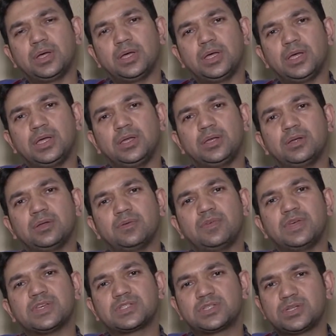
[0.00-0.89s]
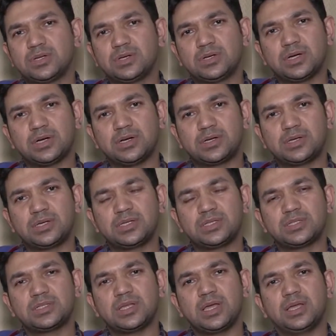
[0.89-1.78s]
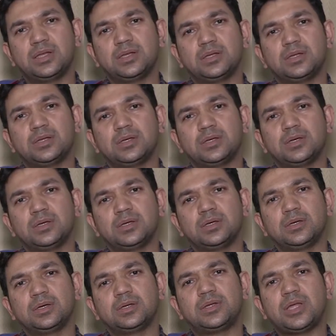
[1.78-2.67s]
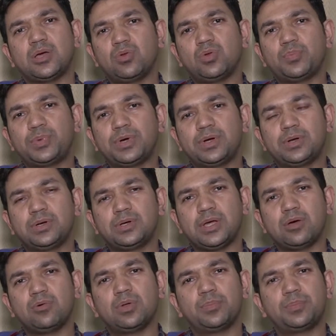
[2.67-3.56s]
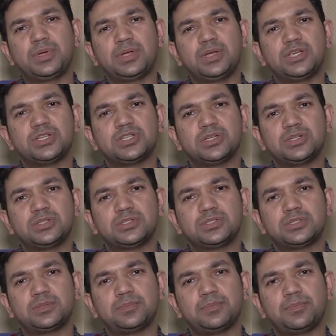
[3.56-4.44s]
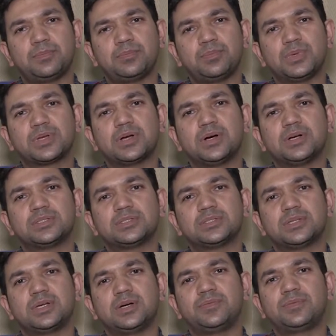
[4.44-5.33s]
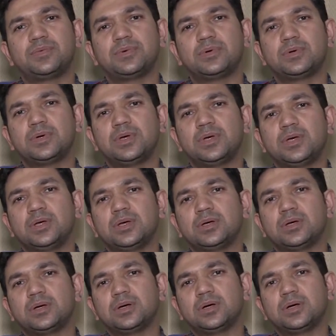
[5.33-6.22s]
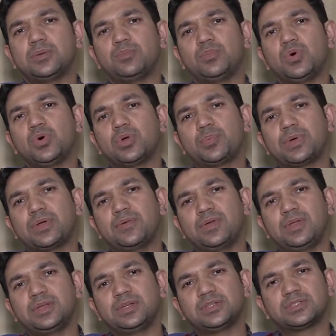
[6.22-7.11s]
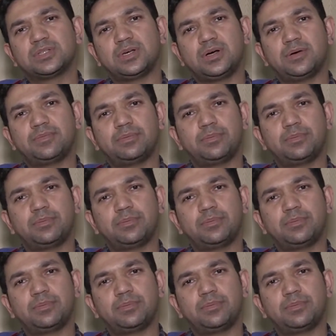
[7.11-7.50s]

in Western countries than developing nations because of more prevalence of